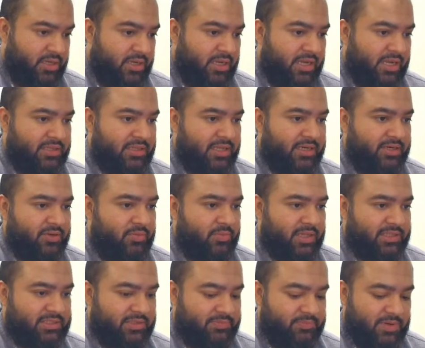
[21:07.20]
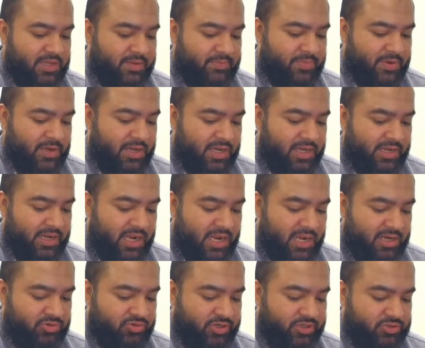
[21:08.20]
And then you multiply by
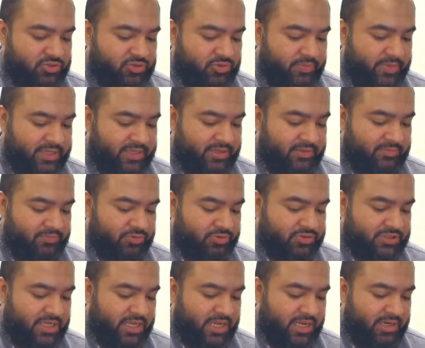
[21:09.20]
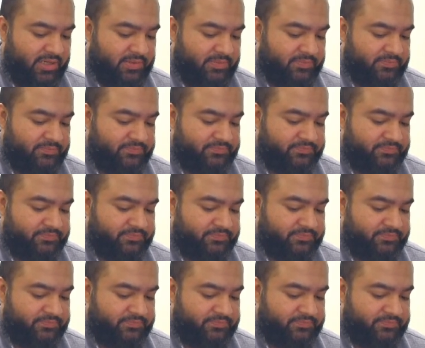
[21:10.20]
100 to make it percent.